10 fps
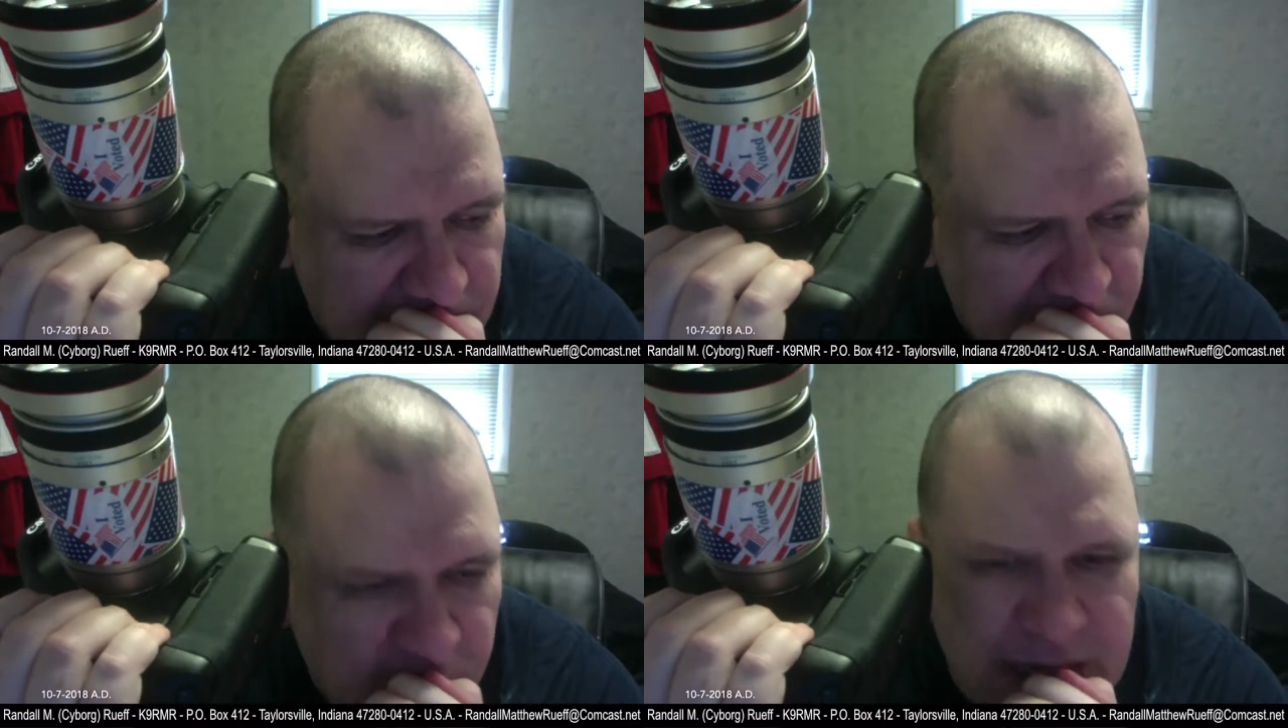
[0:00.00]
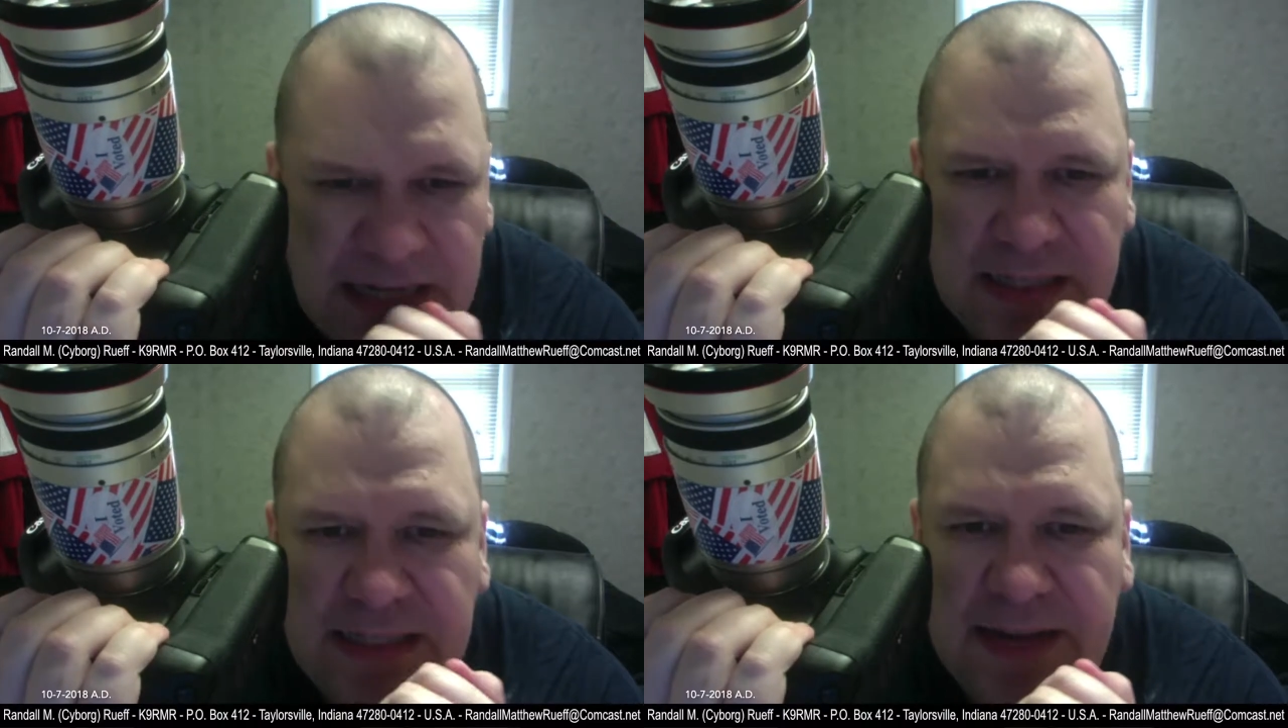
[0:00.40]
Twenty
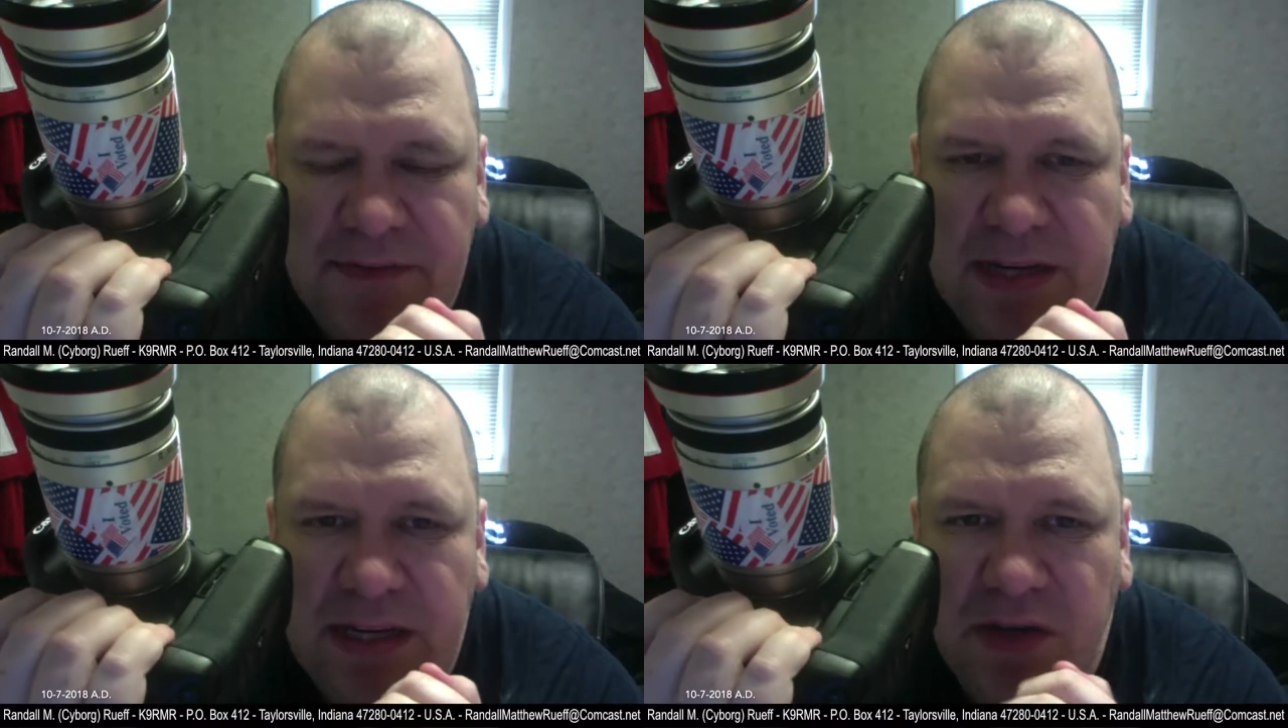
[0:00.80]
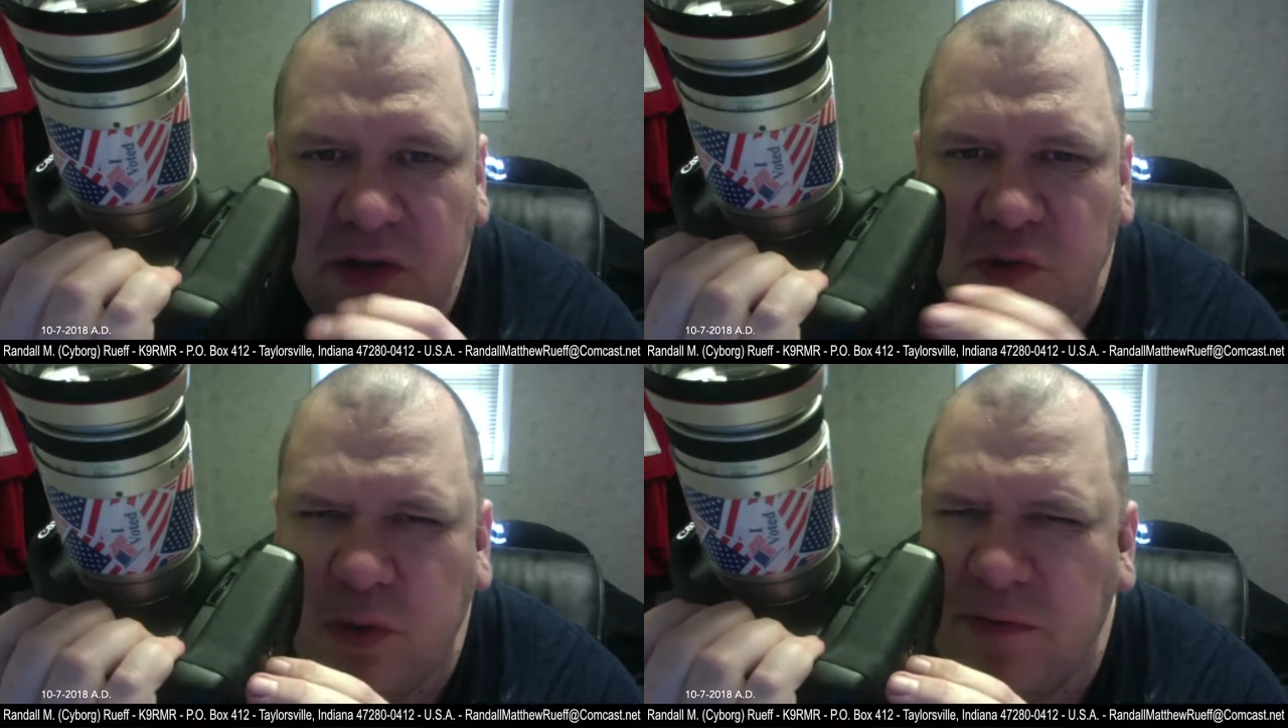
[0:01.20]
eight seventy 70
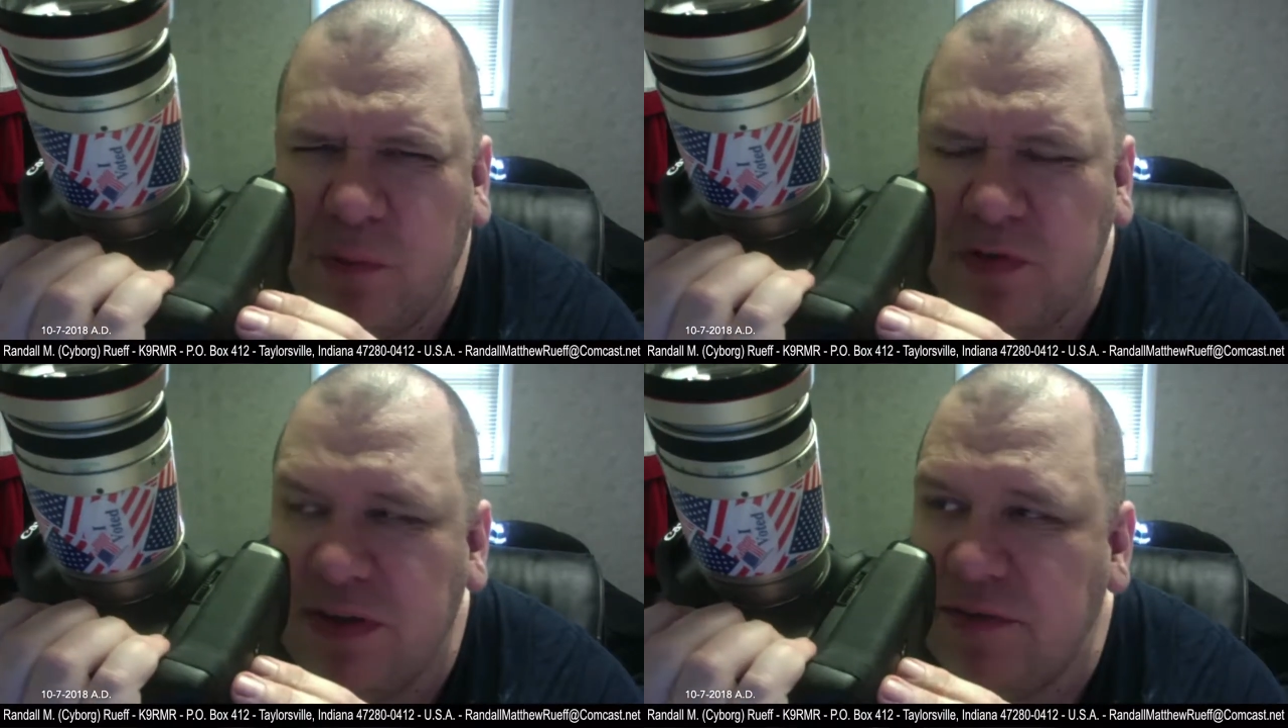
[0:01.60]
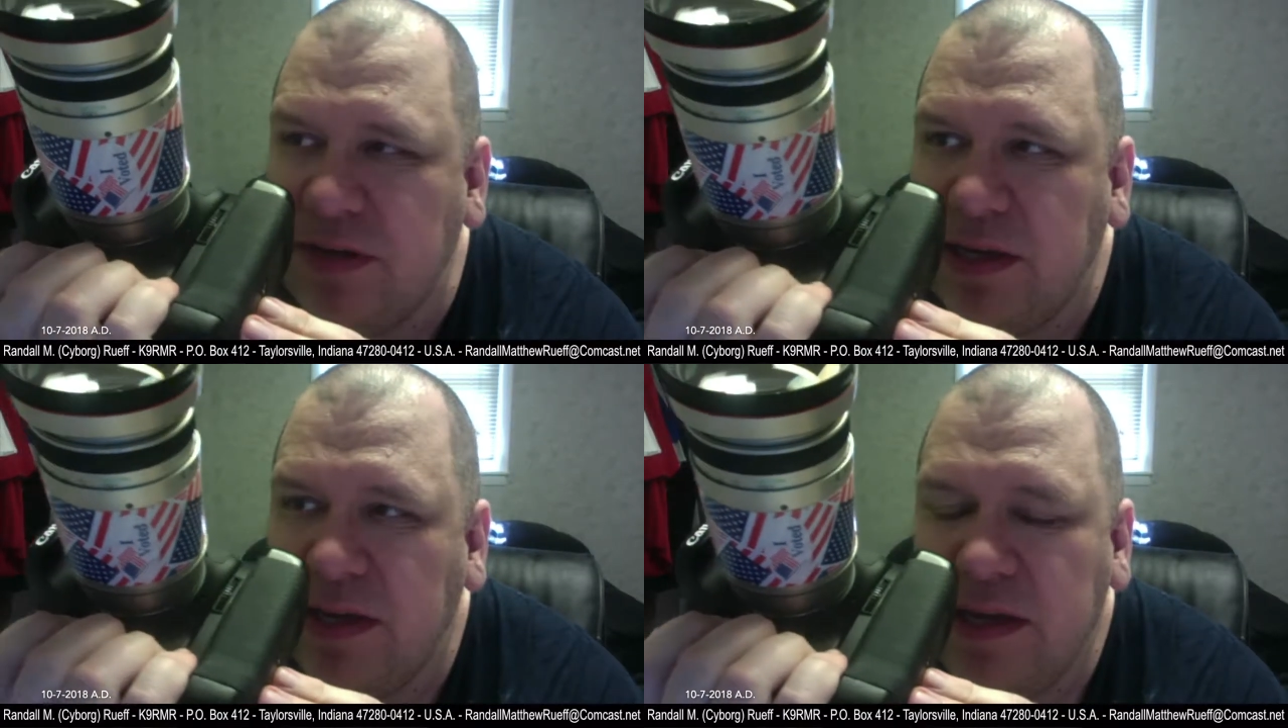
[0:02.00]
or 24 to
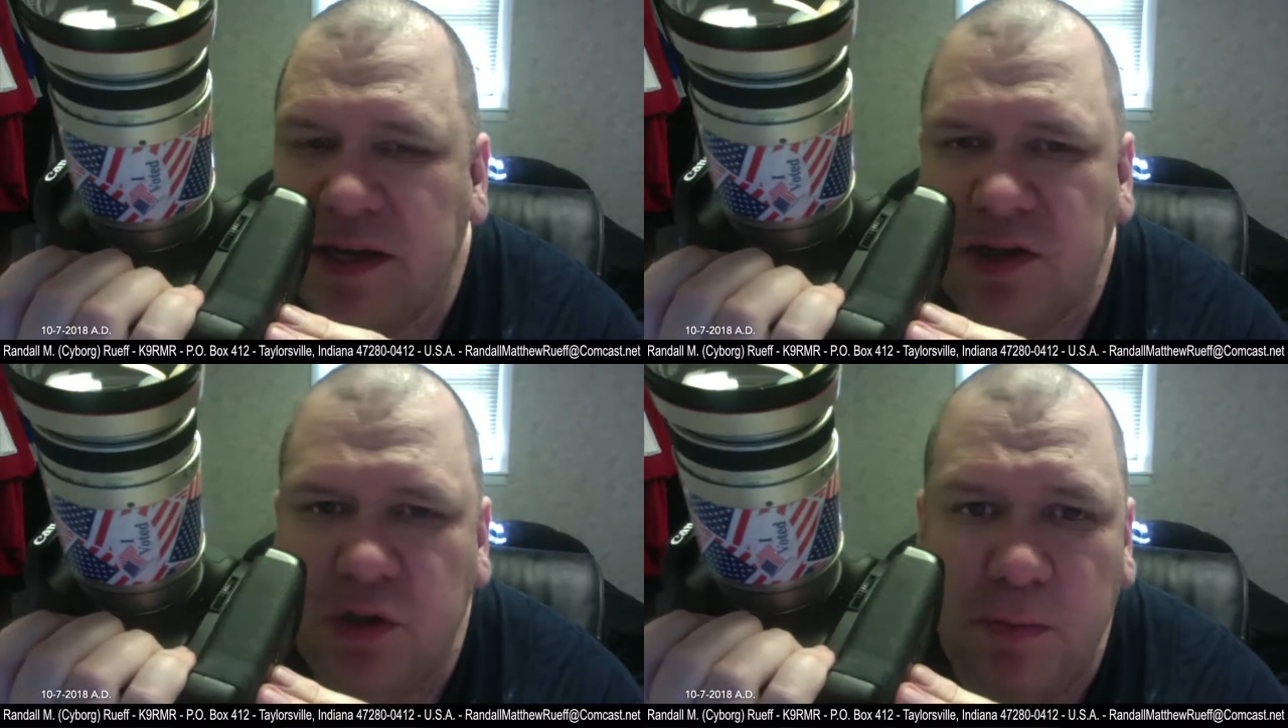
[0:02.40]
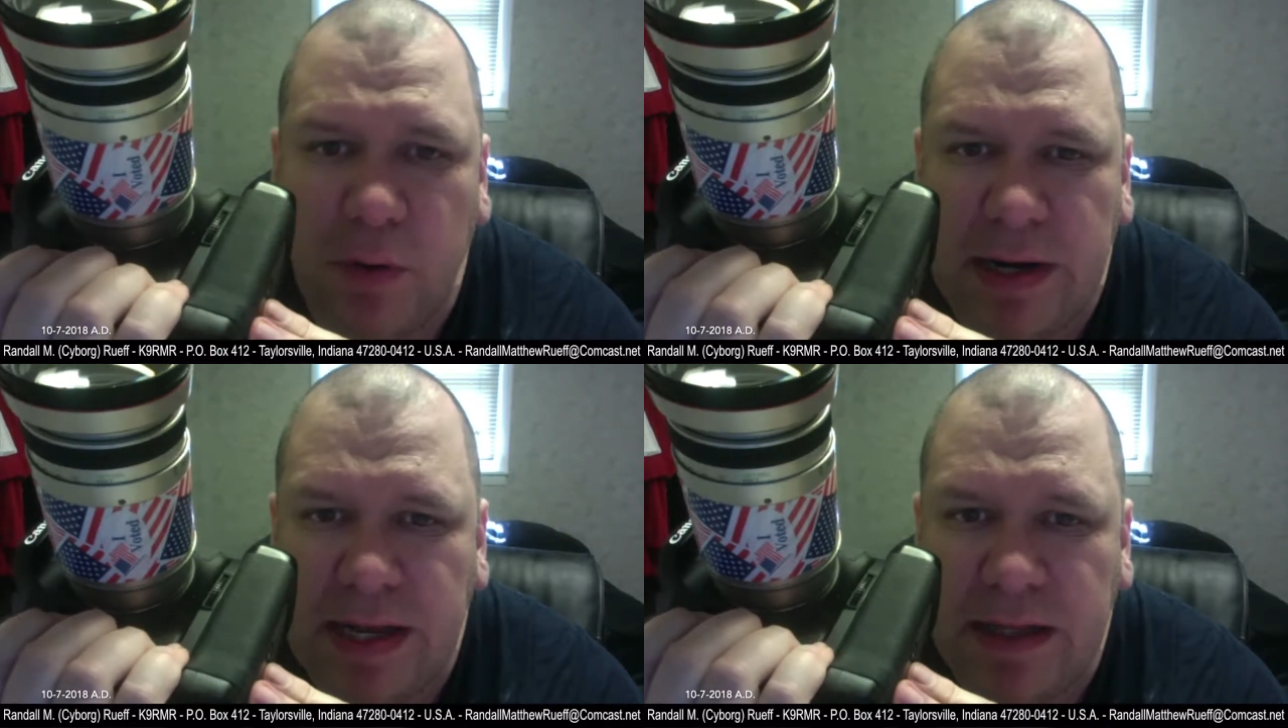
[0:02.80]
70,
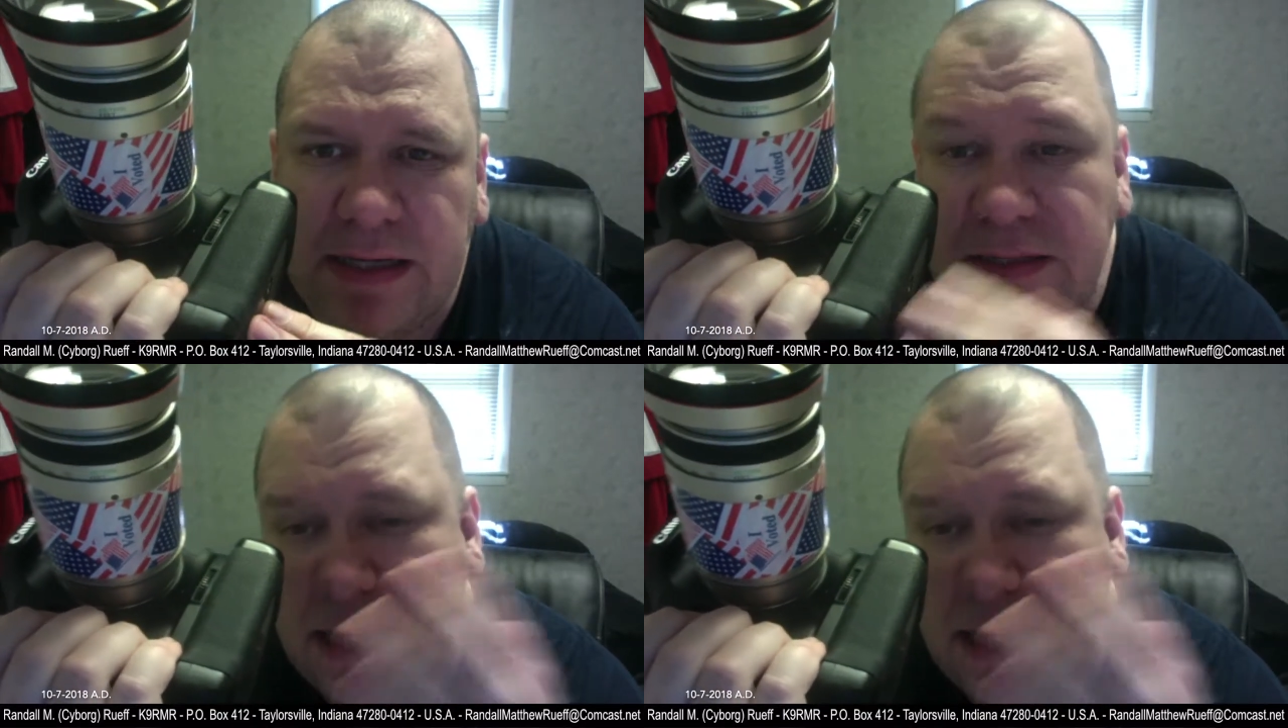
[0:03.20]
2.8 lens.